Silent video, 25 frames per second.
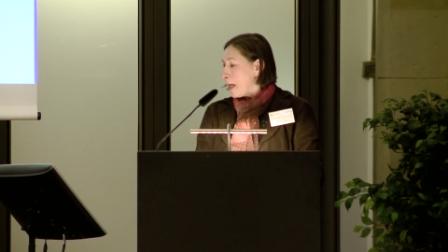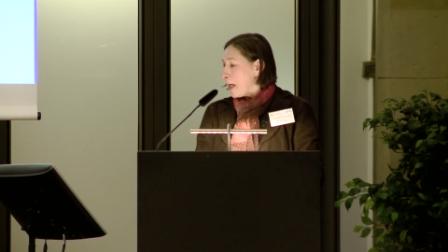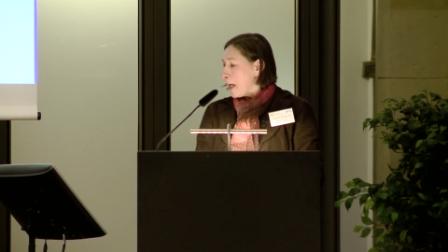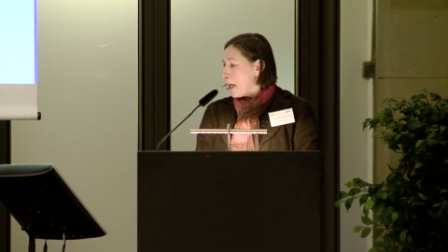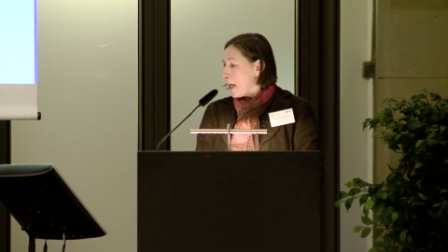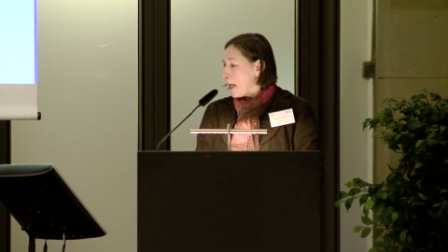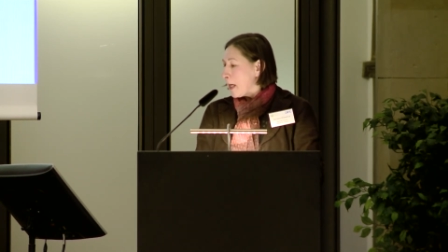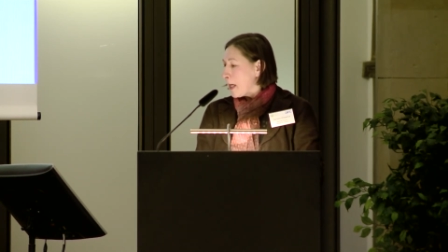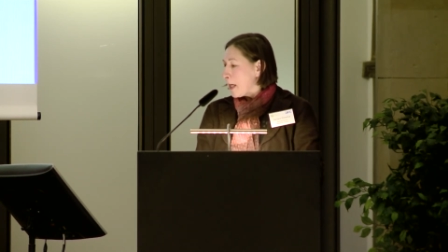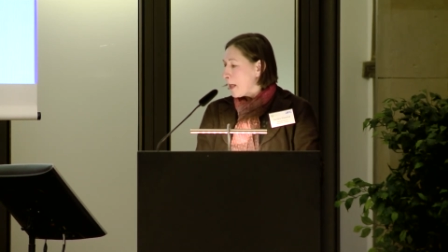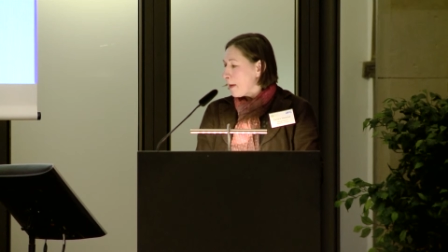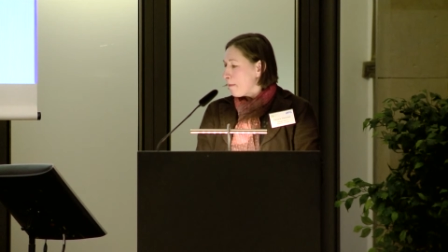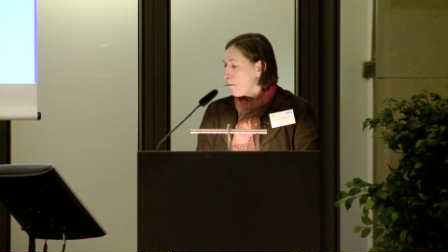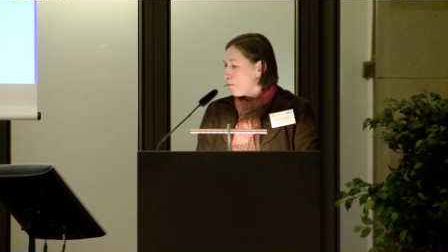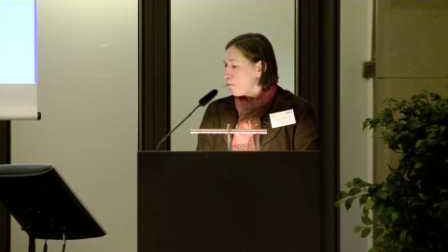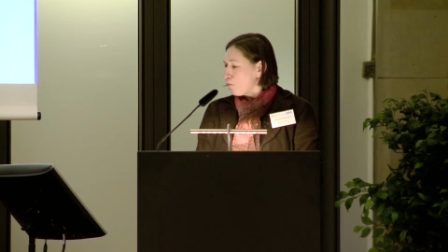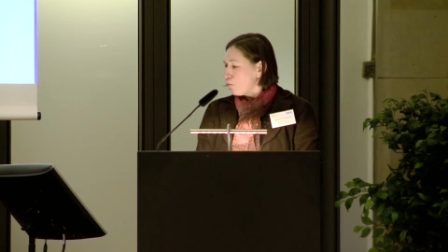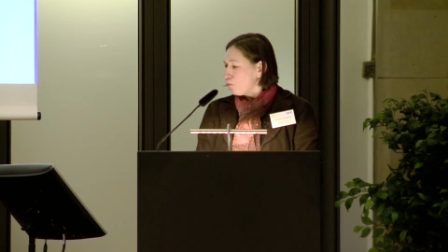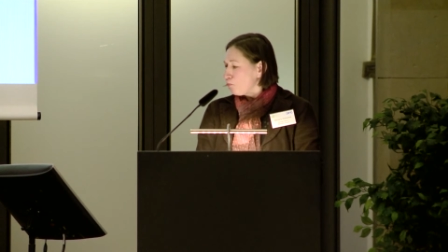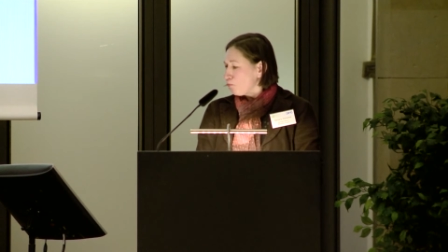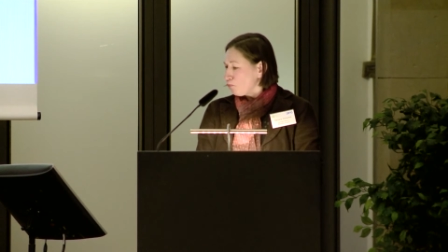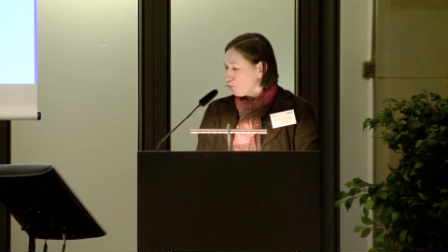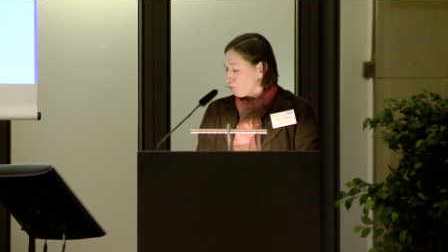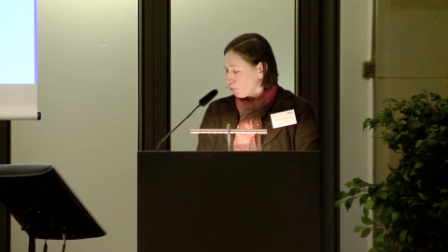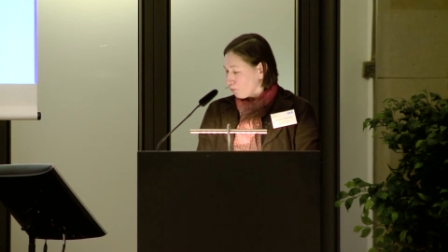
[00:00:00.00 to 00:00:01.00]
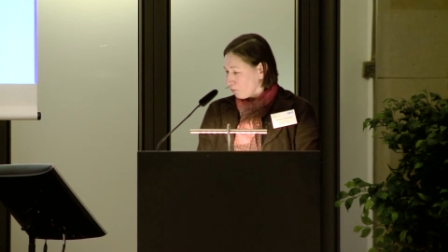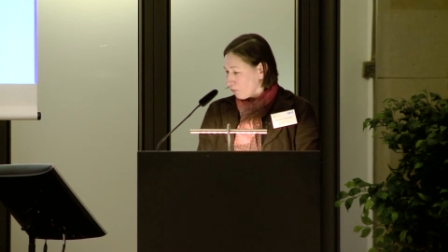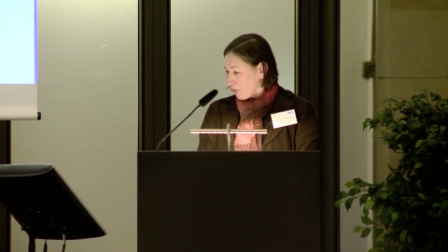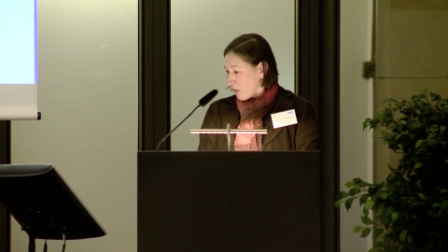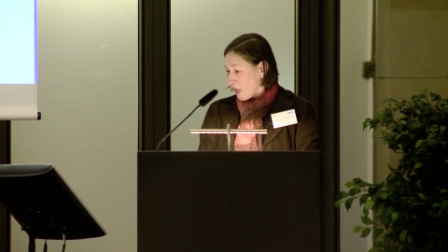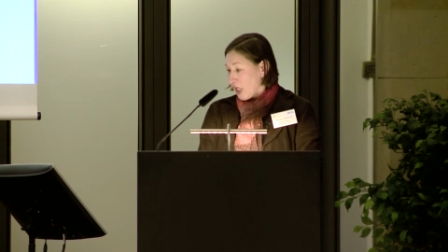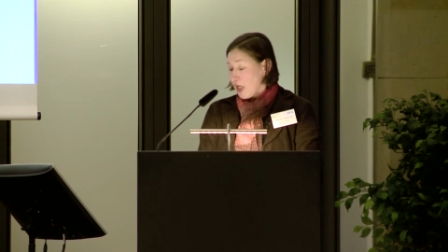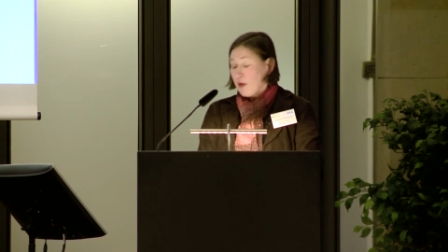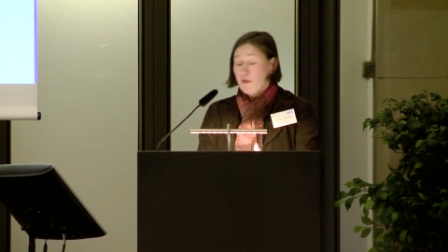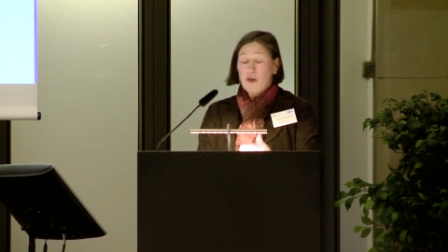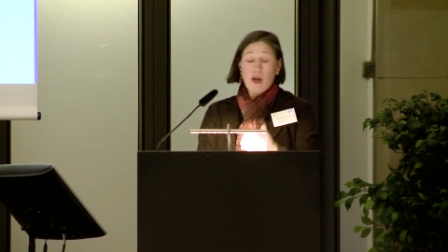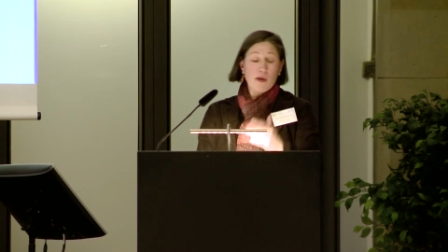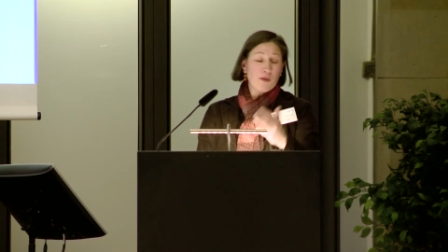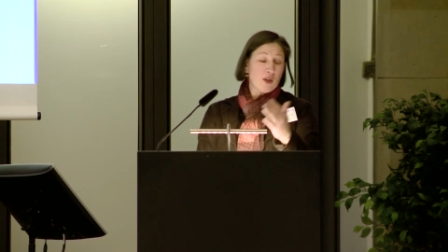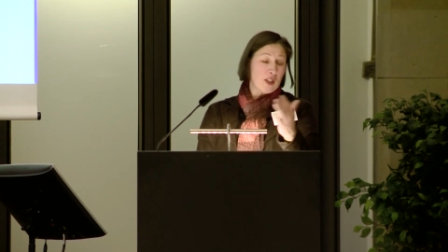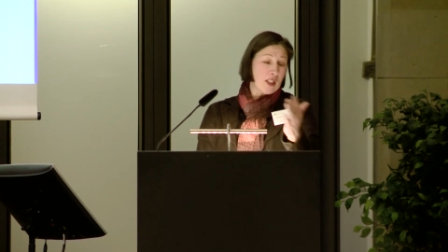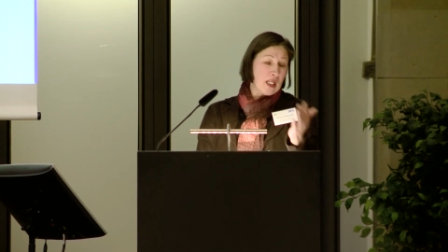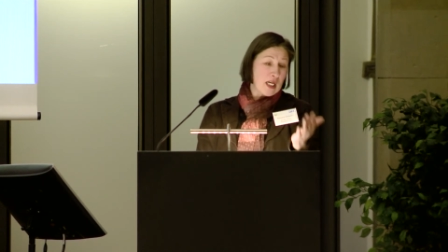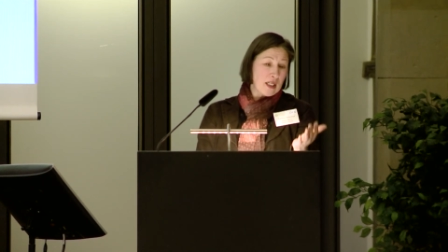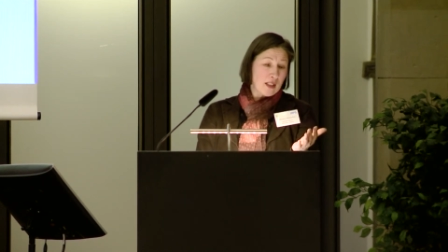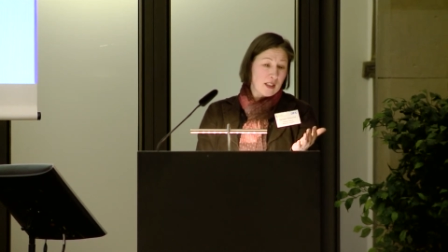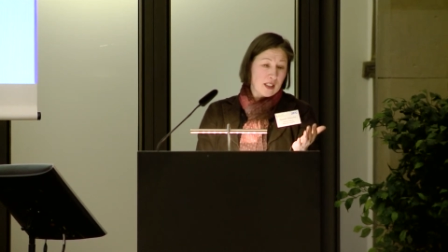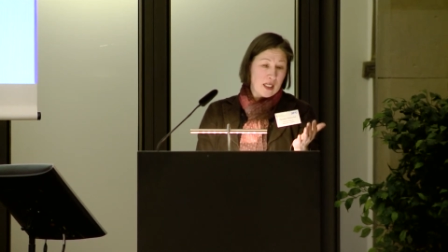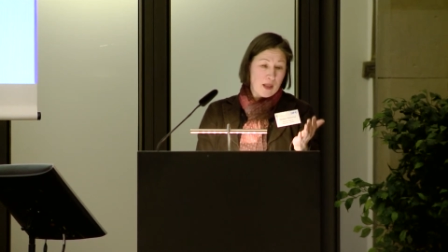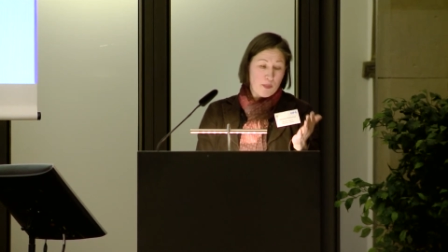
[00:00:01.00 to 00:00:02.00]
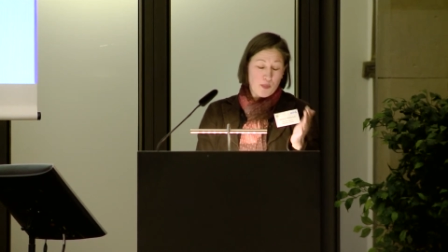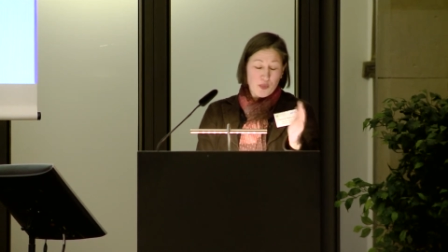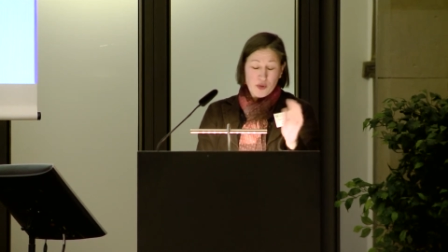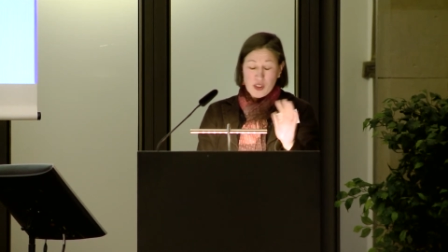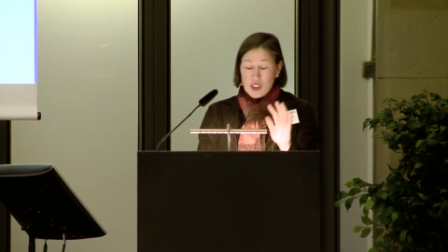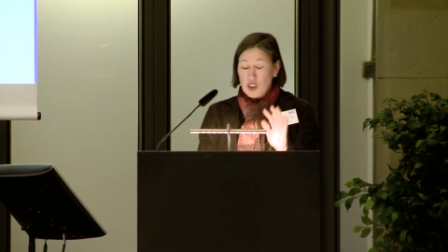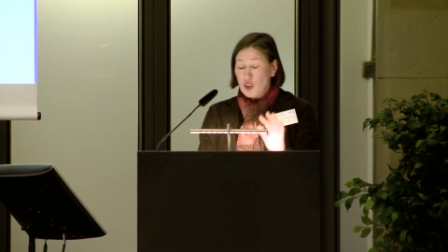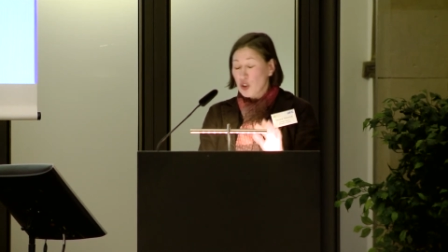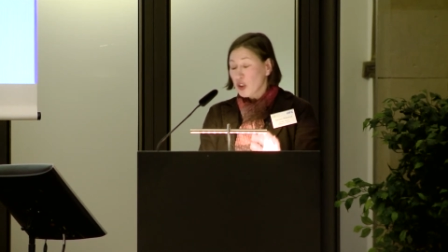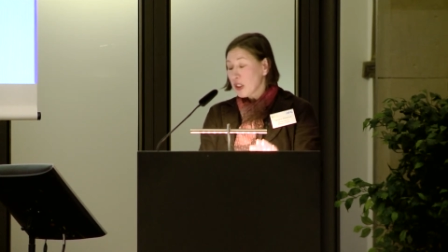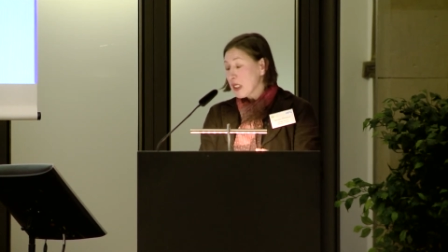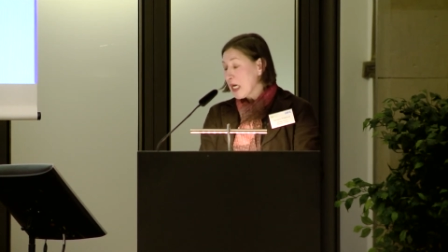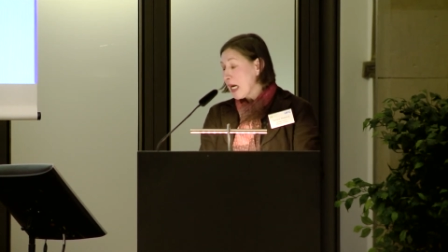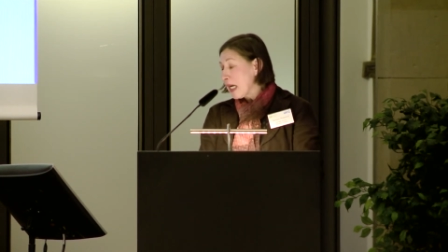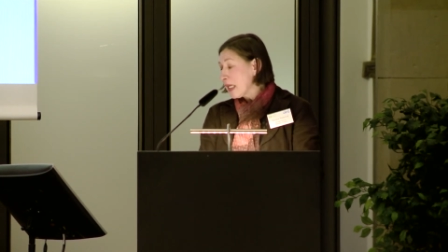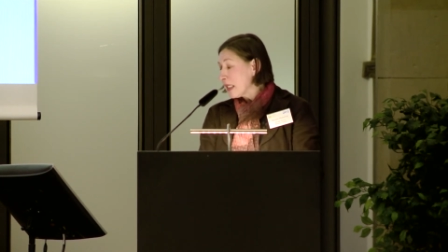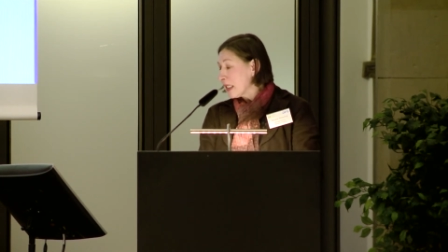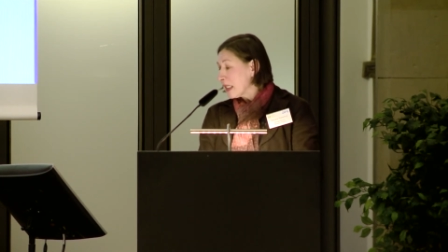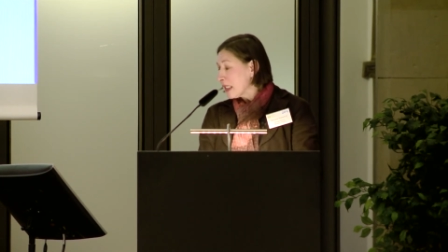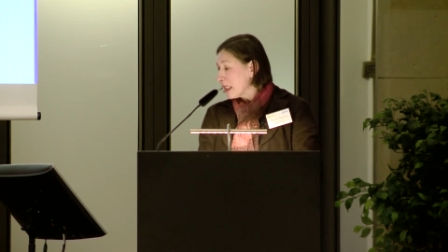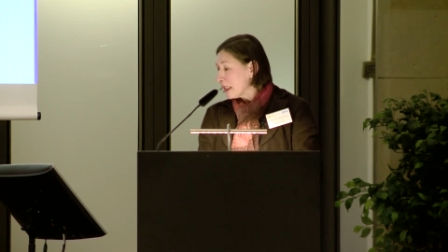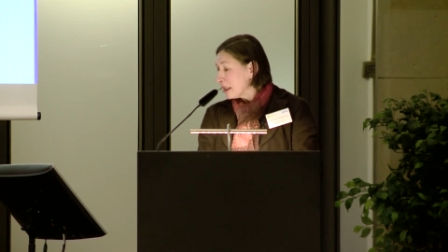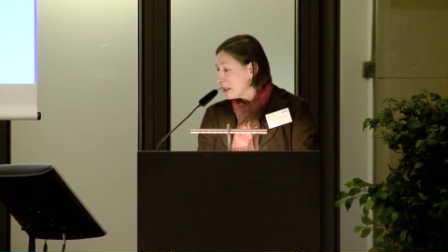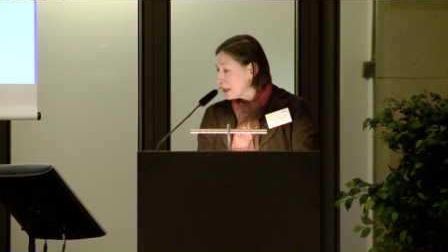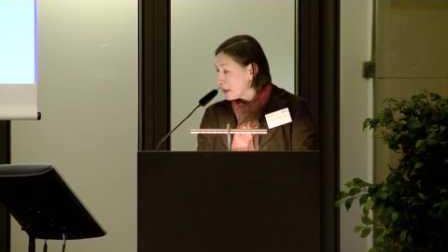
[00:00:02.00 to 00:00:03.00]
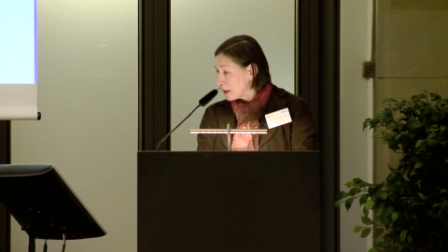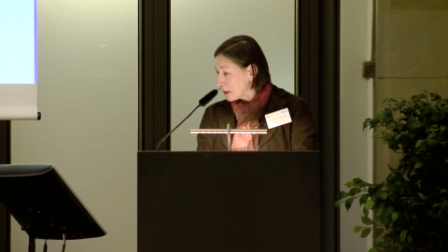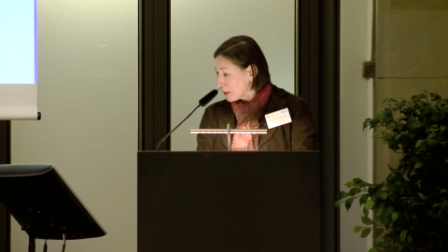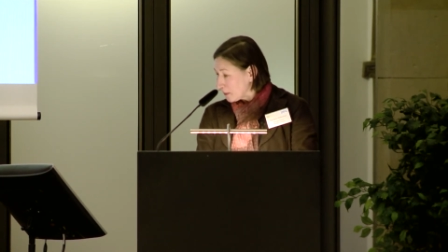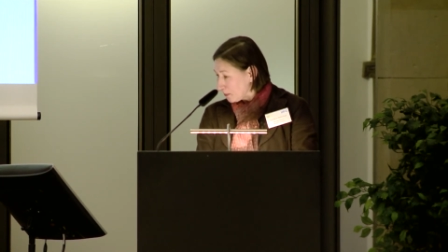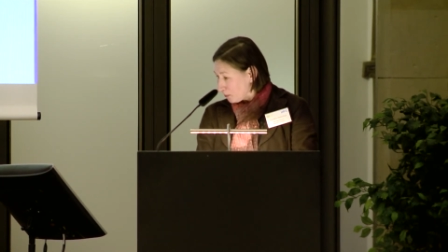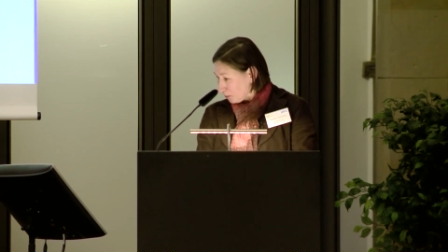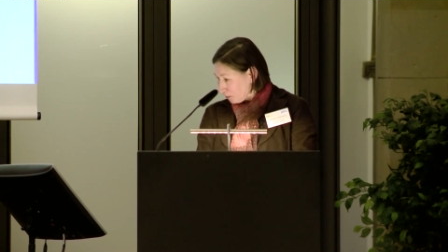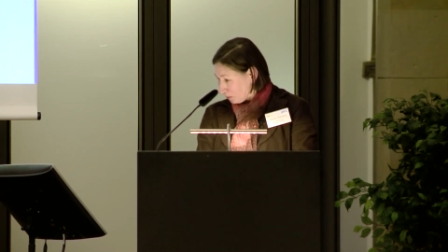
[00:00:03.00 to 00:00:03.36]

Um, we have the data deposition guidelines,